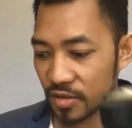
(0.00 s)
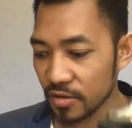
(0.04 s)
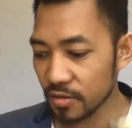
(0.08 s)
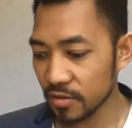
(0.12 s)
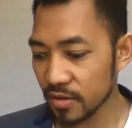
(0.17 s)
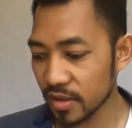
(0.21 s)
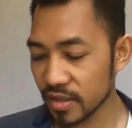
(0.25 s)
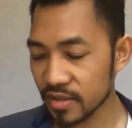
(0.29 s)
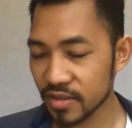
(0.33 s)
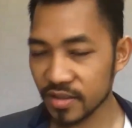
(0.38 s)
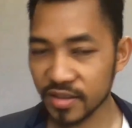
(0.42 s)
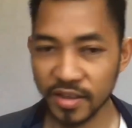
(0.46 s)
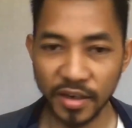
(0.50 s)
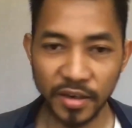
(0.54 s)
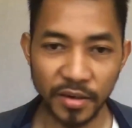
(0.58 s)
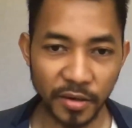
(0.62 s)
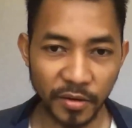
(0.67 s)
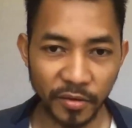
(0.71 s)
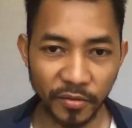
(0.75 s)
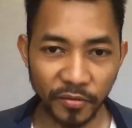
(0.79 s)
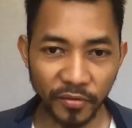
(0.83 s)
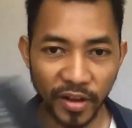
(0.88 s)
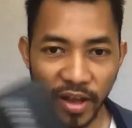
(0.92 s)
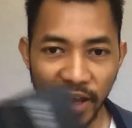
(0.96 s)
So let's say
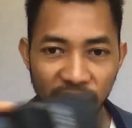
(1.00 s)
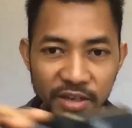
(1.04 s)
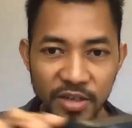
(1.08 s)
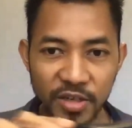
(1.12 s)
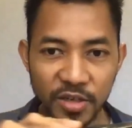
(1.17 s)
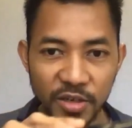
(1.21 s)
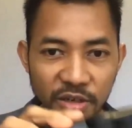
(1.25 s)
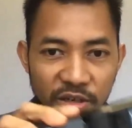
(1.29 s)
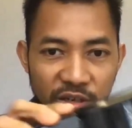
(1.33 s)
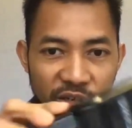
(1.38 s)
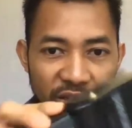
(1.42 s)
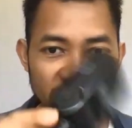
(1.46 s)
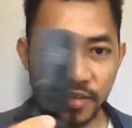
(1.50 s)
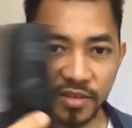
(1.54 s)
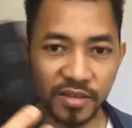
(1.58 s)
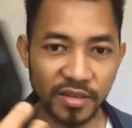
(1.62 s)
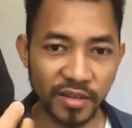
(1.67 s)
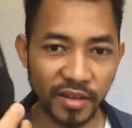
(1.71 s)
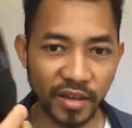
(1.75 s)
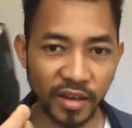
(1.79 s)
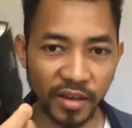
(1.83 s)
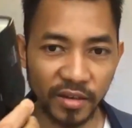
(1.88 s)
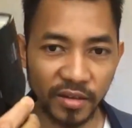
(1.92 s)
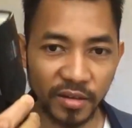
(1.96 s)
your flash is
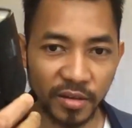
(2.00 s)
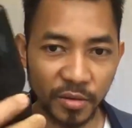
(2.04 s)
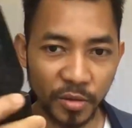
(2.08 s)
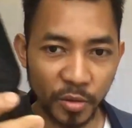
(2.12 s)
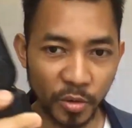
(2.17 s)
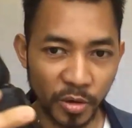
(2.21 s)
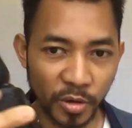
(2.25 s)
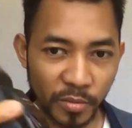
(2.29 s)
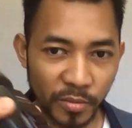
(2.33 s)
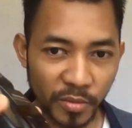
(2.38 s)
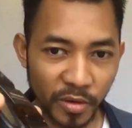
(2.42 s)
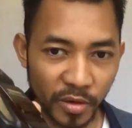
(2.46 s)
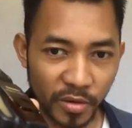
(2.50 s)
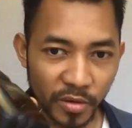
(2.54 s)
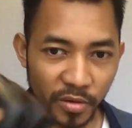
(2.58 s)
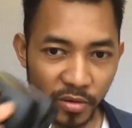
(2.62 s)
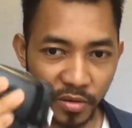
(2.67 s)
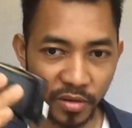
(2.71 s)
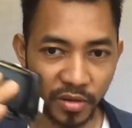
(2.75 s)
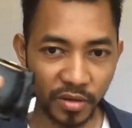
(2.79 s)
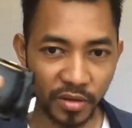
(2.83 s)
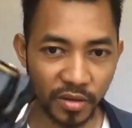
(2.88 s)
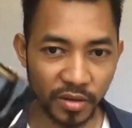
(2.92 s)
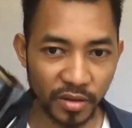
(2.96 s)
like the normal
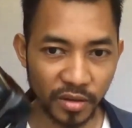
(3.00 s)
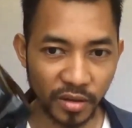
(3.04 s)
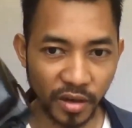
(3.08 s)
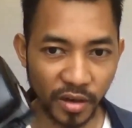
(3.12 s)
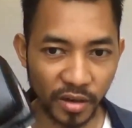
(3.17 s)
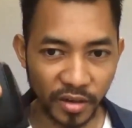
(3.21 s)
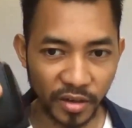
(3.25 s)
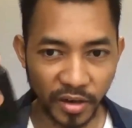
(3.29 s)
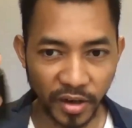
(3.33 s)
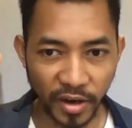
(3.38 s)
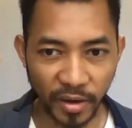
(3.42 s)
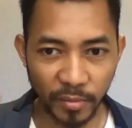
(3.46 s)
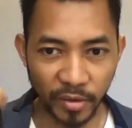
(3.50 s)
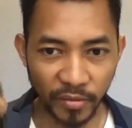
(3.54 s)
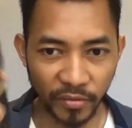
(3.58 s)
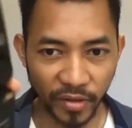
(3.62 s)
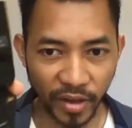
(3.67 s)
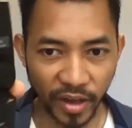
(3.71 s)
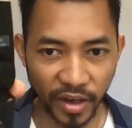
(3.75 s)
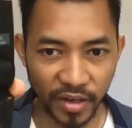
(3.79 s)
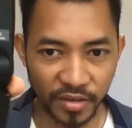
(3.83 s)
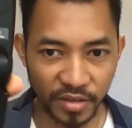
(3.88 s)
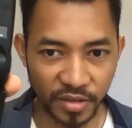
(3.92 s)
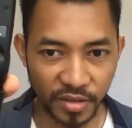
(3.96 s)
on-camera
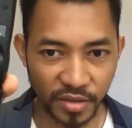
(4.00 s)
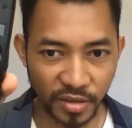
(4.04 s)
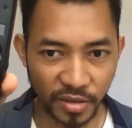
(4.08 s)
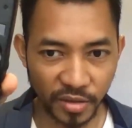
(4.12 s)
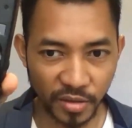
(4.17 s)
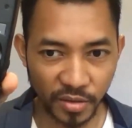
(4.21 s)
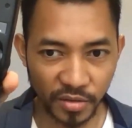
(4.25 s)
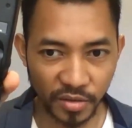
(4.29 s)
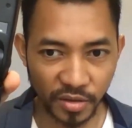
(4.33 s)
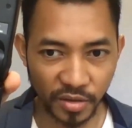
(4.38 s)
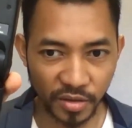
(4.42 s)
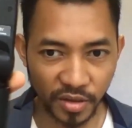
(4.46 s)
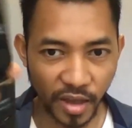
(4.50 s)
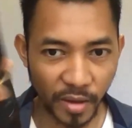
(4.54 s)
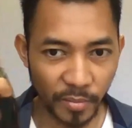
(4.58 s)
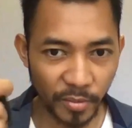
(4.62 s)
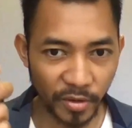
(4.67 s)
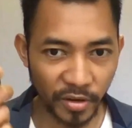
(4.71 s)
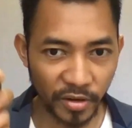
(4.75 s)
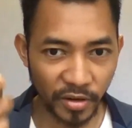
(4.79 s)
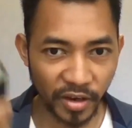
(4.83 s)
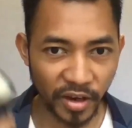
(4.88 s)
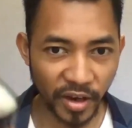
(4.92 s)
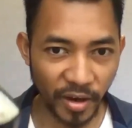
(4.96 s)
flash that goes on top
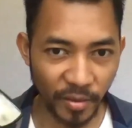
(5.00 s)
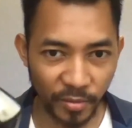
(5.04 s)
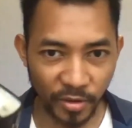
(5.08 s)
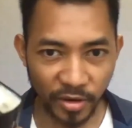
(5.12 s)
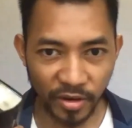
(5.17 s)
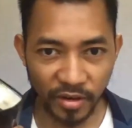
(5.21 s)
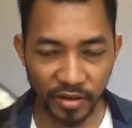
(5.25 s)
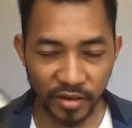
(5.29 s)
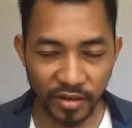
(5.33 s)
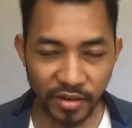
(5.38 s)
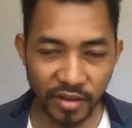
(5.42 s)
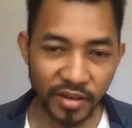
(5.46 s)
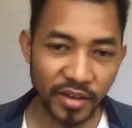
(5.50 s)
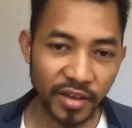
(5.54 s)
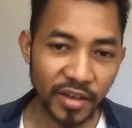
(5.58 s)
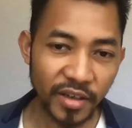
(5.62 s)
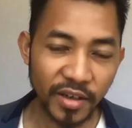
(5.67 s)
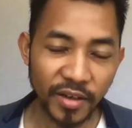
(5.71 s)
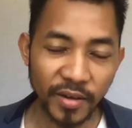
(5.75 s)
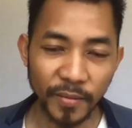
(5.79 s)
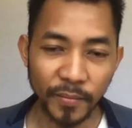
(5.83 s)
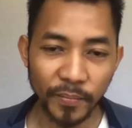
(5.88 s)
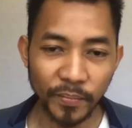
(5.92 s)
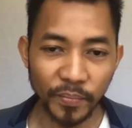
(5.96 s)
of your camera.
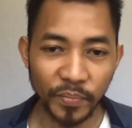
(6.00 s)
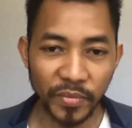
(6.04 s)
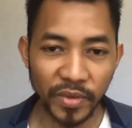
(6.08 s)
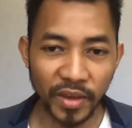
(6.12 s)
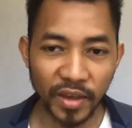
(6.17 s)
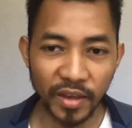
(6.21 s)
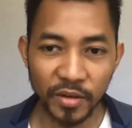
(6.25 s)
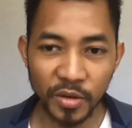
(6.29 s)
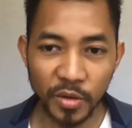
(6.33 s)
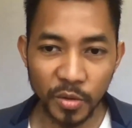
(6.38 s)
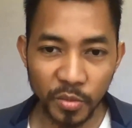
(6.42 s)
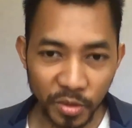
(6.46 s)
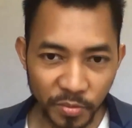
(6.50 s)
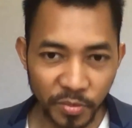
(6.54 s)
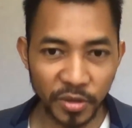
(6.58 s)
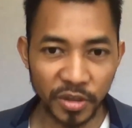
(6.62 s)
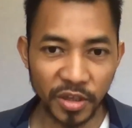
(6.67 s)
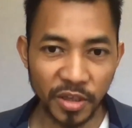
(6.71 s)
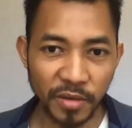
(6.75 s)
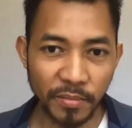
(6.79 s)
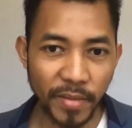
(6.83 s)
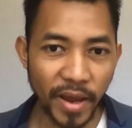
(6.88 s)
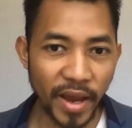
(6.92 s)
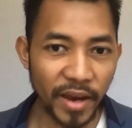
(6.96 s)
You would
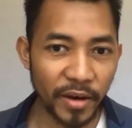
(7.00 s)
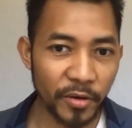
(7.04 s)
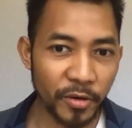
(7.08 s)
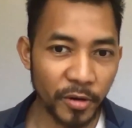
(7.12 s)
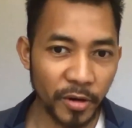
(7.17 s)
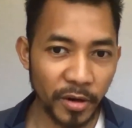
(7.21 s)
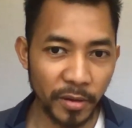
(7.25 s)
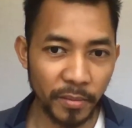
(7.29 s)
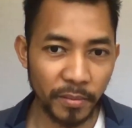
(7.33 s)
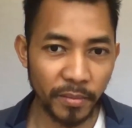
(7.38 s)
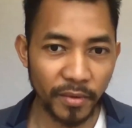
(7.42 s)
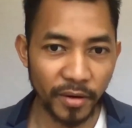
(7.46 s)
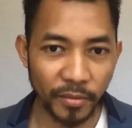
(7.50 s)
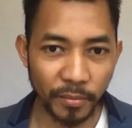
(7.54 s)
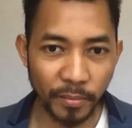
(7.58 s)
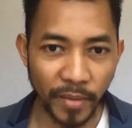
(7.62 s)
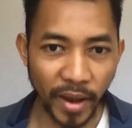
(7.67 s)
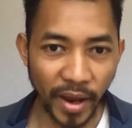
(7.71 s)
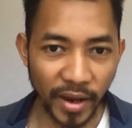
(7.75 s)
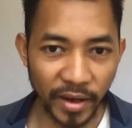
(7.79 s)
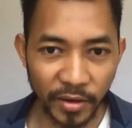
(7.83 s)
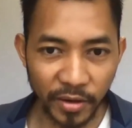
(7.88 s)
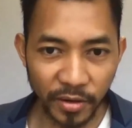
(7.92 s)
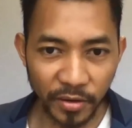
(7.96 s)
put the mag
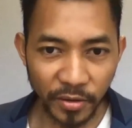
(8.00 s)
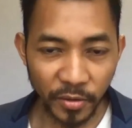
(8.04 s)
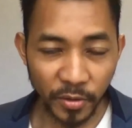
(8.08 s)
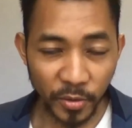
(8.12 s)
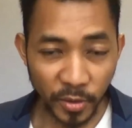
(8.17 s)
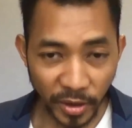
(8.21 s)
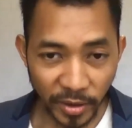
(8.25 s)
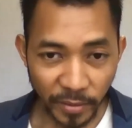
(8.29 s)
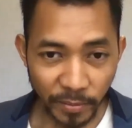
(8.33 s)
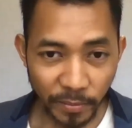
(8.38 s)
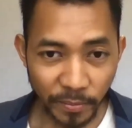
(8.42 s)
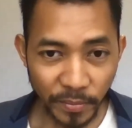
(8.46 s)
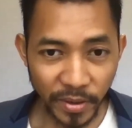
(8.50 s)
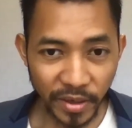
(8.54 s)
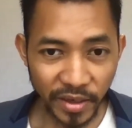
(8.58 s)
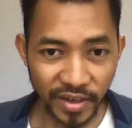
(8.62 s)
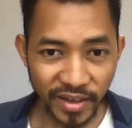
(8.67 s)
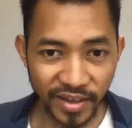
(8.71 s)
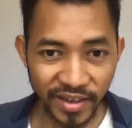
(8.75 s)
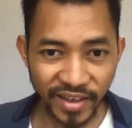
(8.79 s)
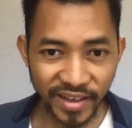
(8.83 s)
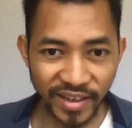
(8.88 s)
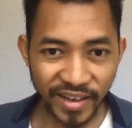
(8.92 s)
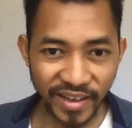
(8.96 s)
grip
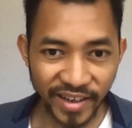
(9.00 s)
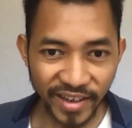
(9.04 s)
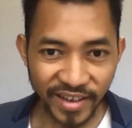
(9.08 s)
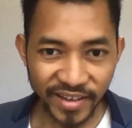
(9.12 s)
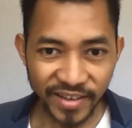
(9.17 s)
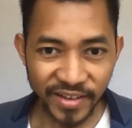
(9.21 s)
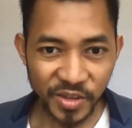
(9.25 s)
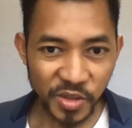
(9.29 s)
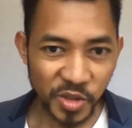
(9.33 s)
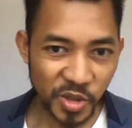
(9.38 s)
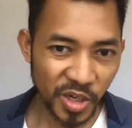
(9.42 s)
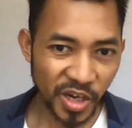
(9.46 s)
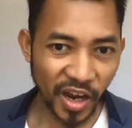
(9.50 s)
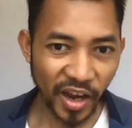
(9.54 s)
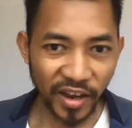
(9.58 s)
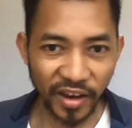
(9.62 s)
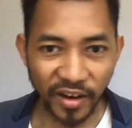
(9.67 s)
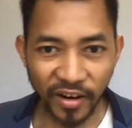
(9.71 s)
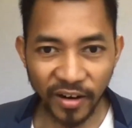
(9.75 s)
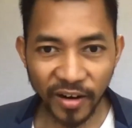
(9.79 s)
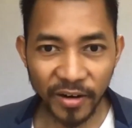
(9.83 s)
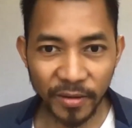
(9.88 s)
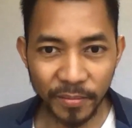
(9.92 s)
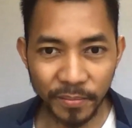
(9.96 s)
in
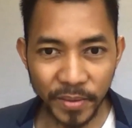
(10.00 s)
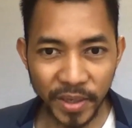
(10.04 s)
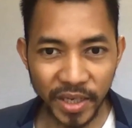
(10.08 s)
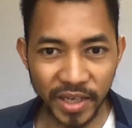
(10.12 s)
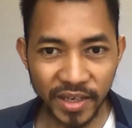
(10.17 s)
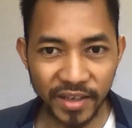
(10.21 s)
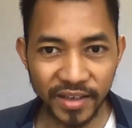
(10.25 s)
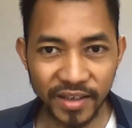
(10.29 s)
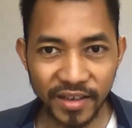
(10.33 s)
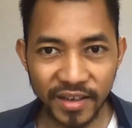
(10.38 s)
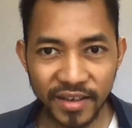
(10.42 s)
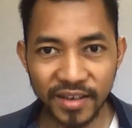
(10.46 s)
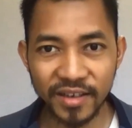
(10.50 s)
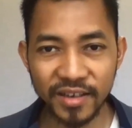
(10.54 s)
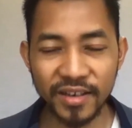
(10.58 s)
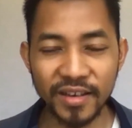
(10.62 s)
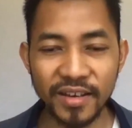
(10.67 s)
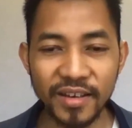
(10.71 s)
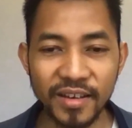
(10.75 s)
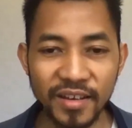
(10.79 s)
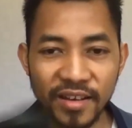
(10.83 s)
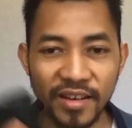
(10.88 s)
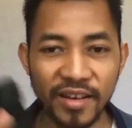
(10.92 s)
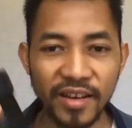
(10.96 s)
G-I-R-P,
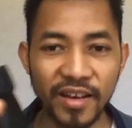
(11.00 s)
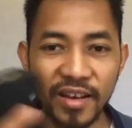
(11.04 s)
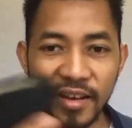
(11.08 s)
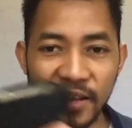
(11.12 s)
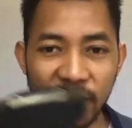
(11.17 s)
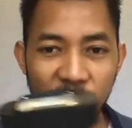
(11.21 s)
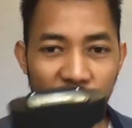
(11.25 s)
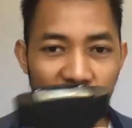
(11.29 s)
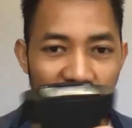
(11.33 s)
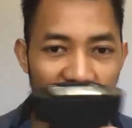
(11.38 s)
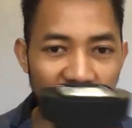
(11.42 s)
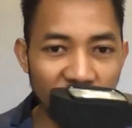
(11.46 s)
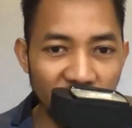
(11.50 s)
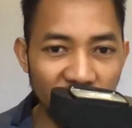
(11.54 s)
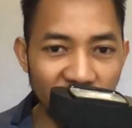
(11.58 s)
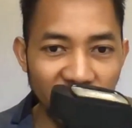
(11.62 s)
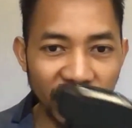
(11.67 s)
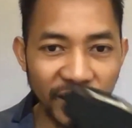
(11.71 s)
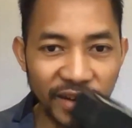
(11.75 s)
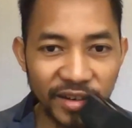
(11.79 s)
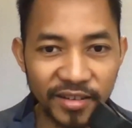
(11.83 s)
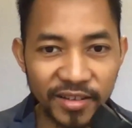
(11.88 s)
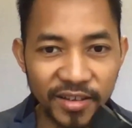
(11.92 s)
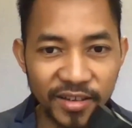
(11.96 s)
and it would look
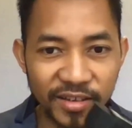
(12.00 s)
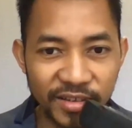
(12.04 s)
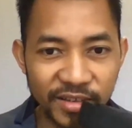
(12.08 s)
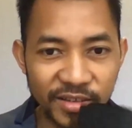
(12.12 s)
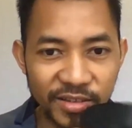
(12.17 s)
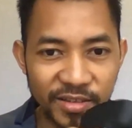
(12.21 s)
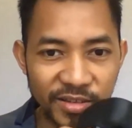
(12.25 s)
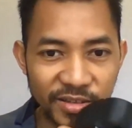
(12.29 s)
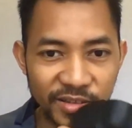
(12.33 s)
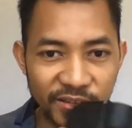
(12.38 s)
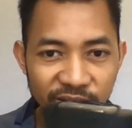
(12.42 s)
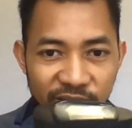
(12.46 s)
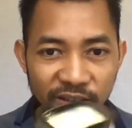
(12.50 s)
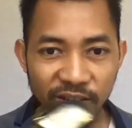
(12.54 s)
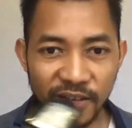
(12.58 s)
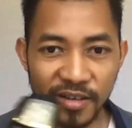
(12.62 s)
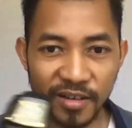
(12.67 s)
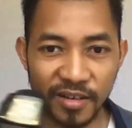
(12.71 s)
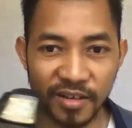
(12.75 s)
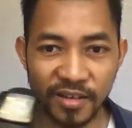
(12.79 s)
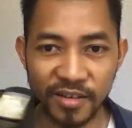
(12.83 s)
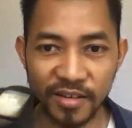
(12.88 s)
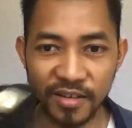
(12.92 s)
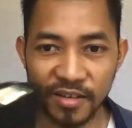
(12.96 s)
like this.
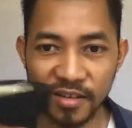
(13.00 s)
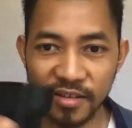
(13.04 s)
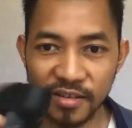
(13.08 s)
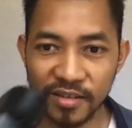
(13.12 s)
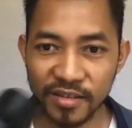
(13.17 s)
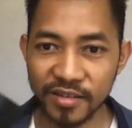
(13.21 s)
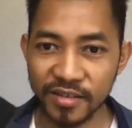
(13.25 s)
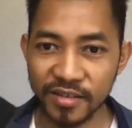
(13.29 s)
Ta-da!